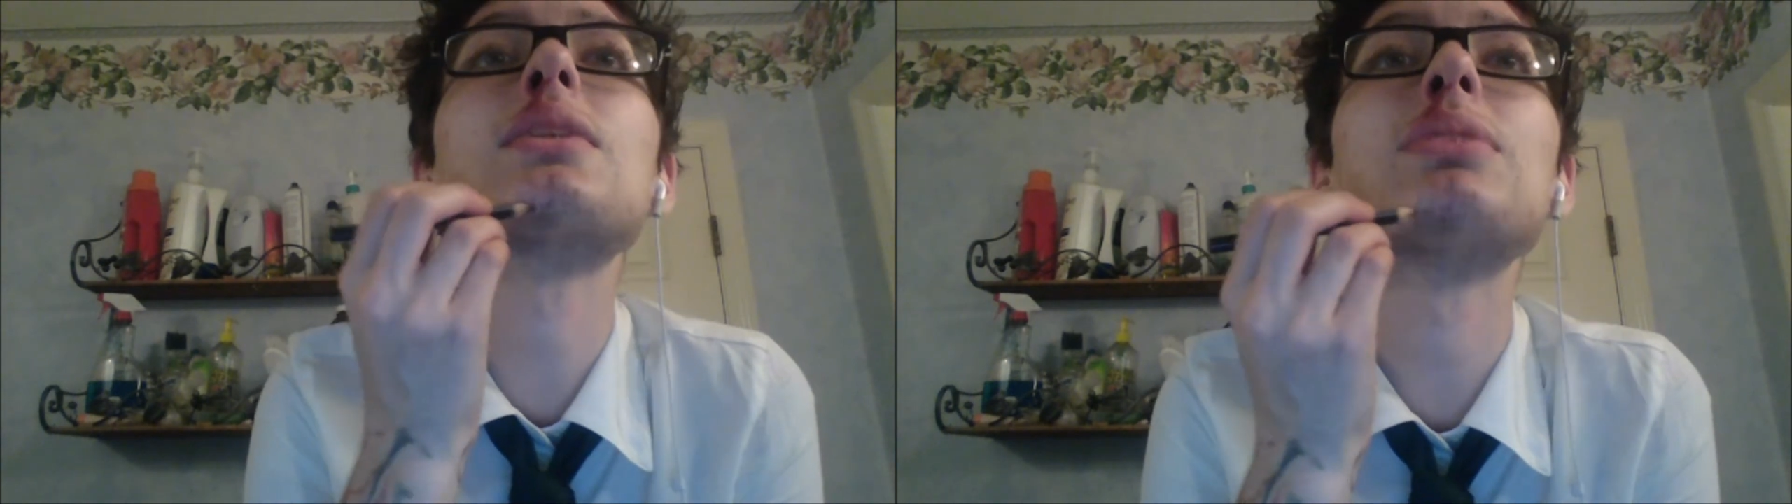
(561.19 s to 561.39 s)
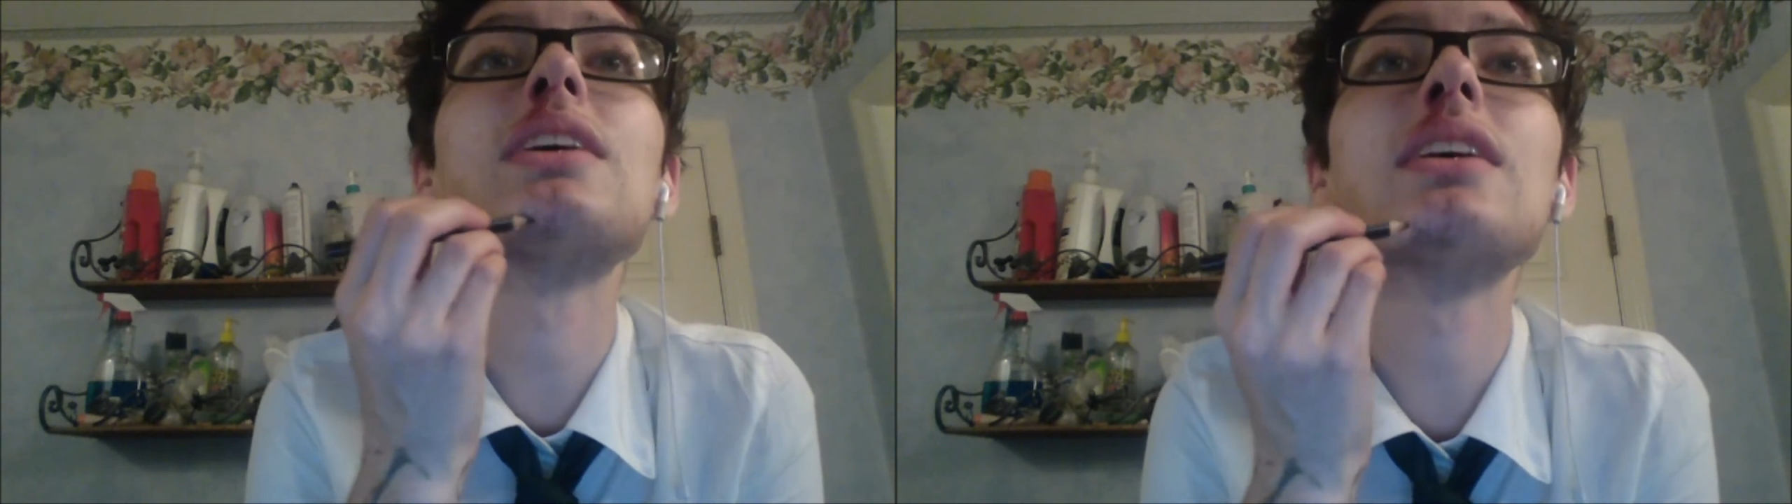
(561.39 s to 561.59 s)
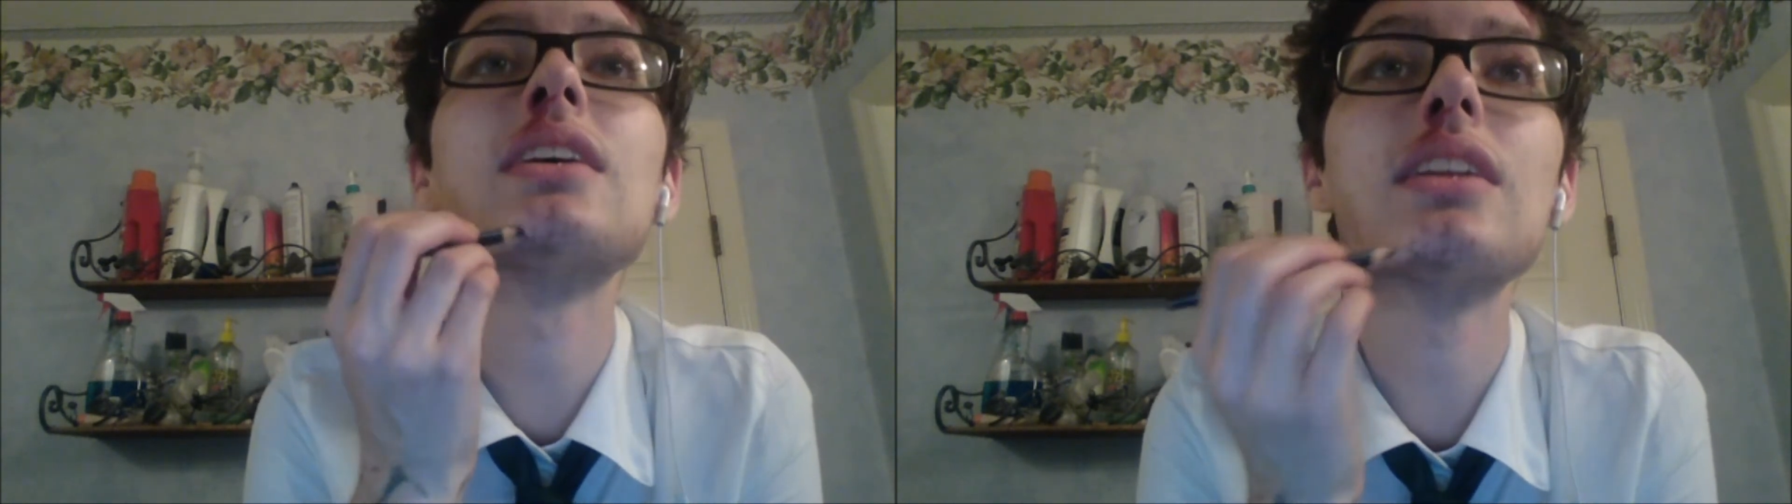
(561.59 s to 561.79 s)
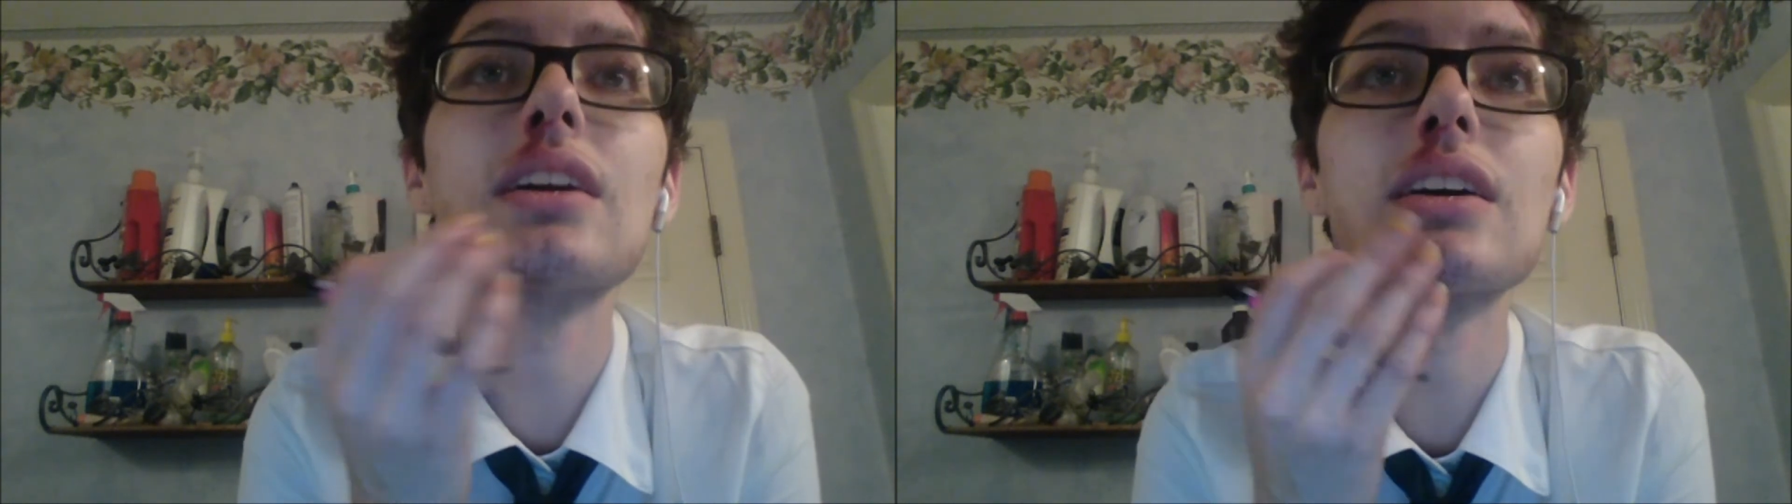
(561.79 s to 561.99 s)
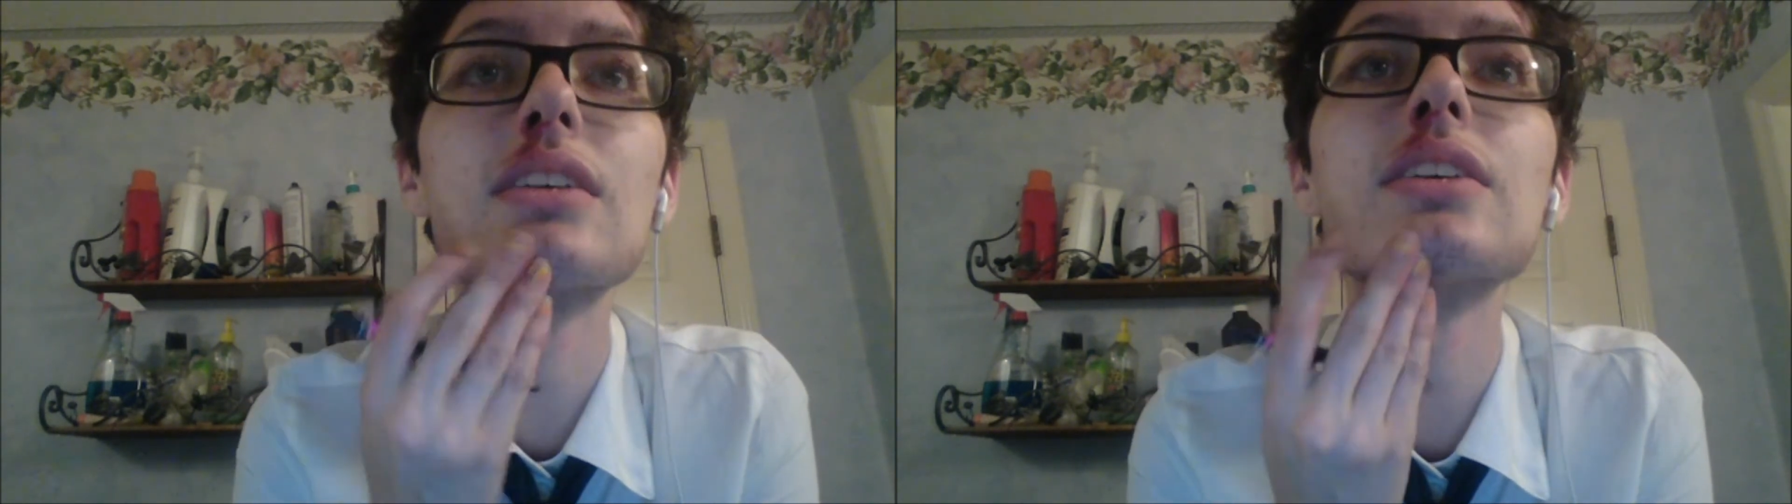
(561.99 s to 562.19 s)
but
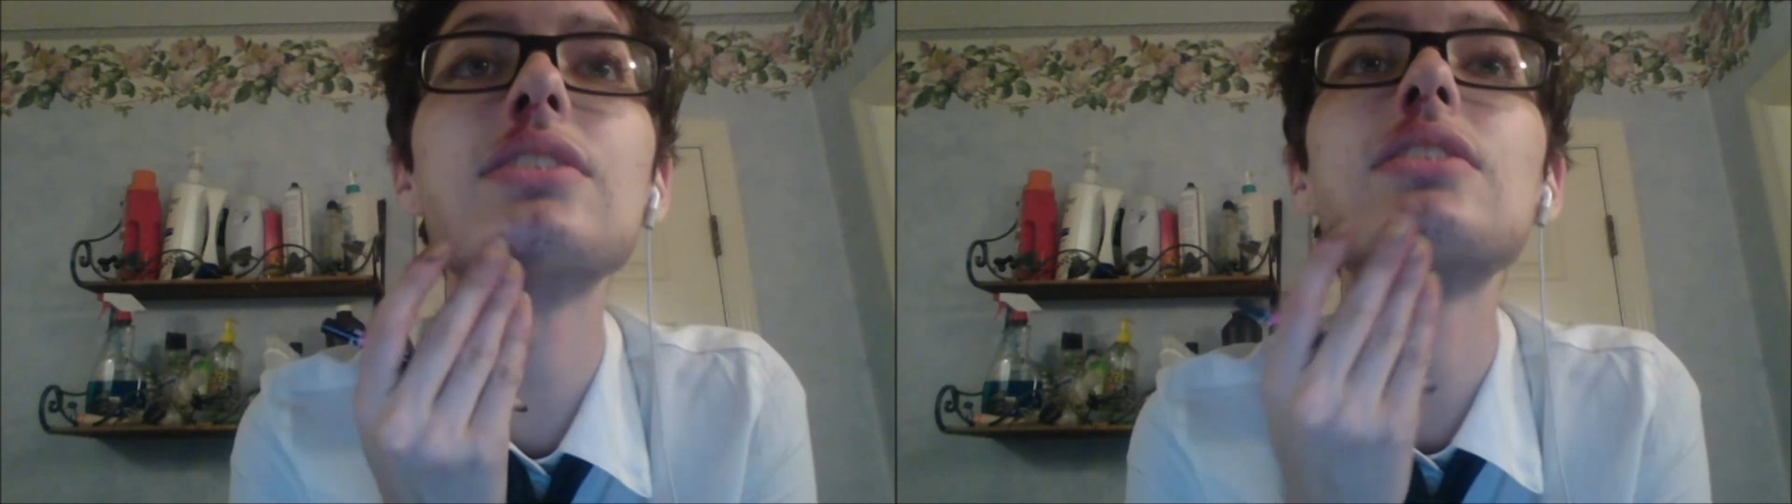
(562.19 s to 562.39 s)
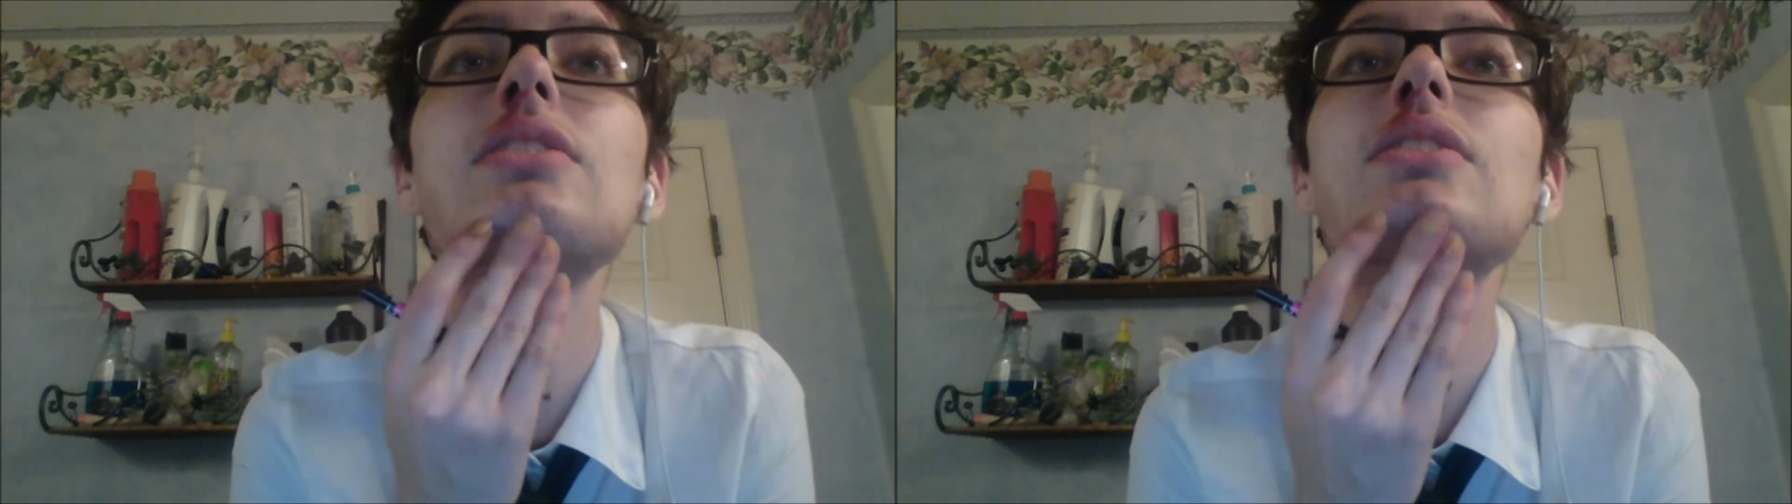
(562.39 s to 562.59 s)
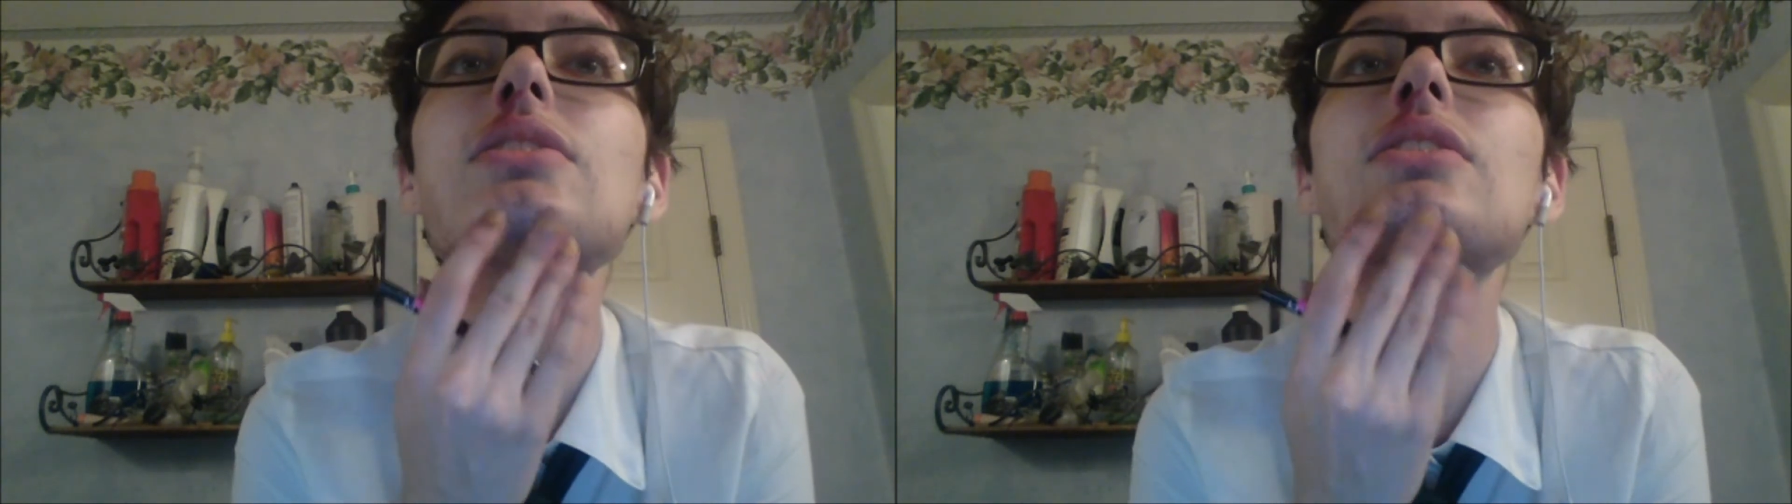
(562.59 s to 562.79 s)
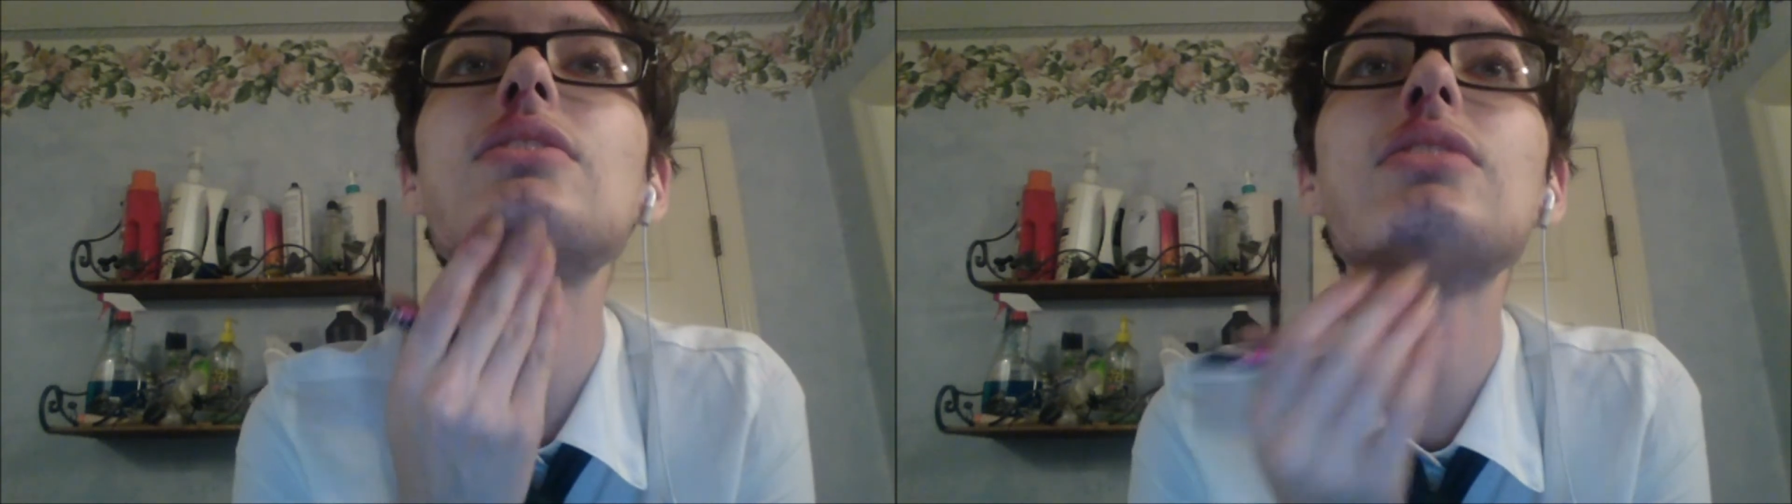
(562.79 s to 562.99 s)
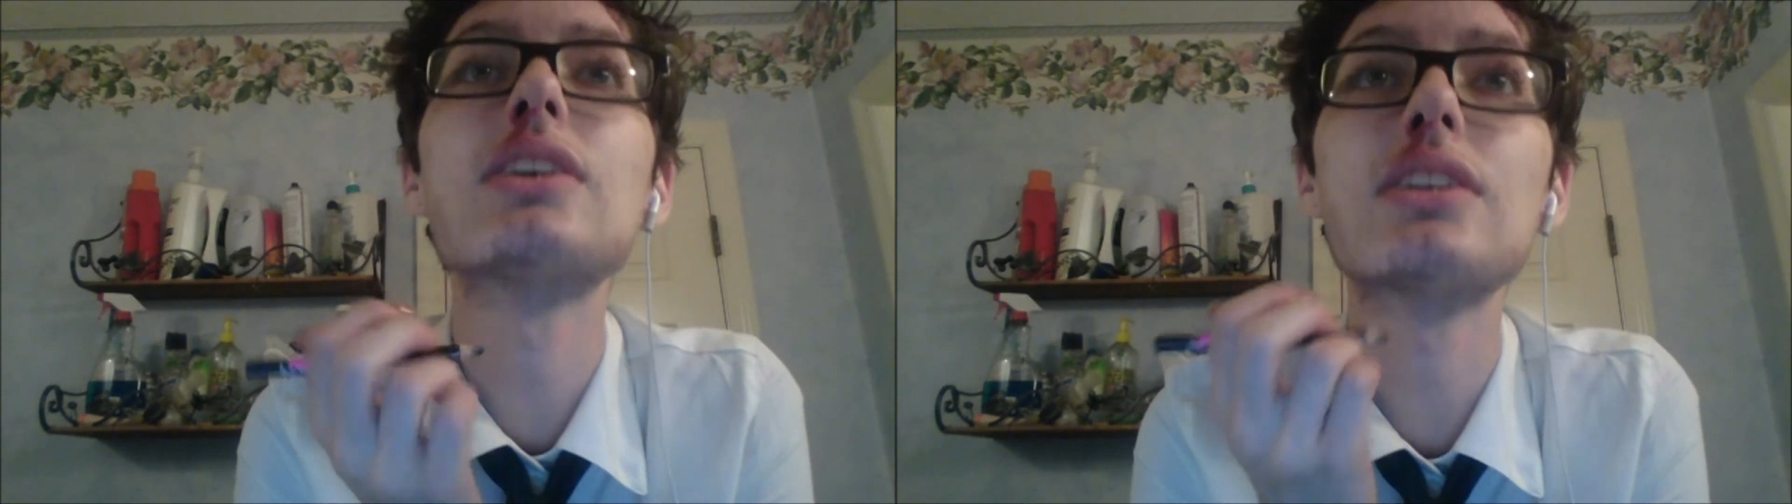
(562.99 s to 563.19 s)
I also
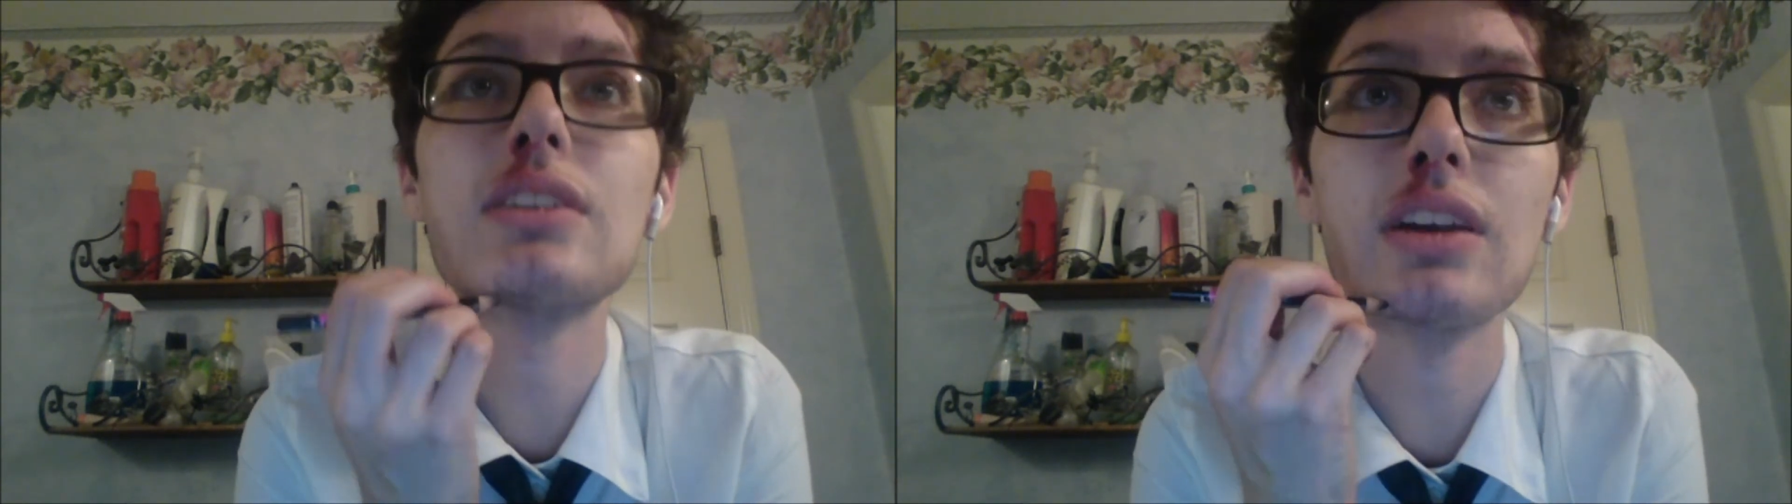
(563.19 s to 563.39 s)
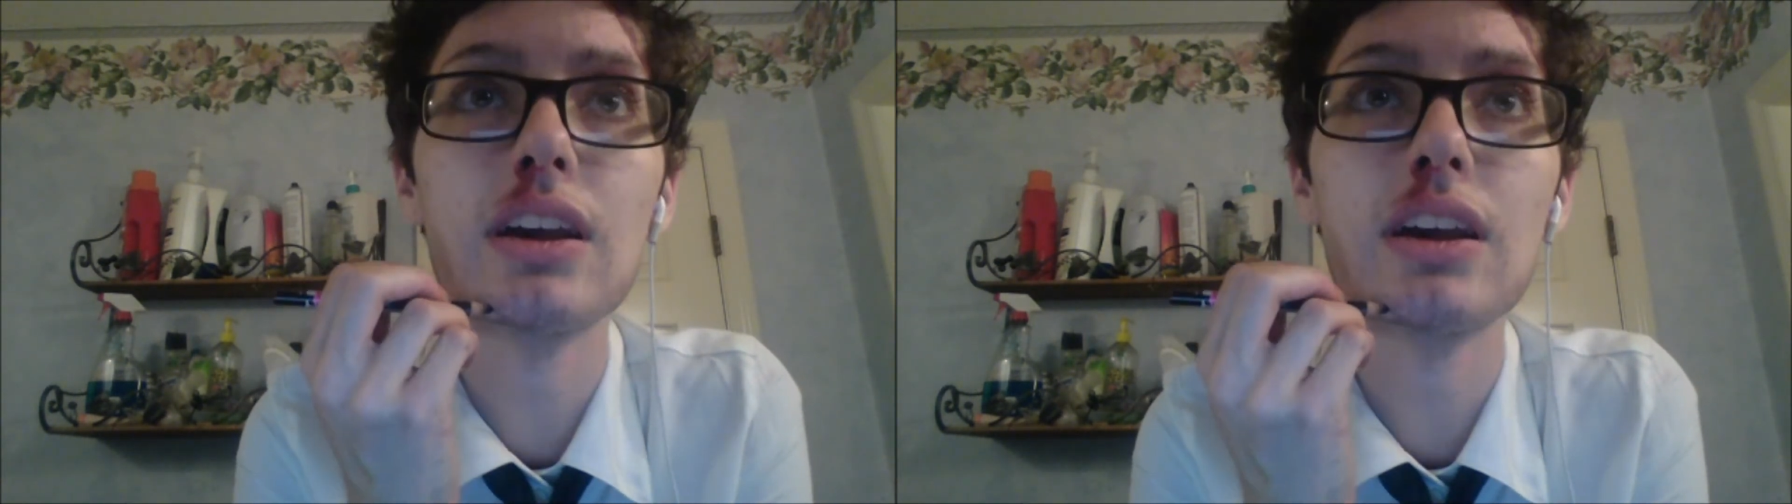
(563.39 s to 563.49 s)
don't want to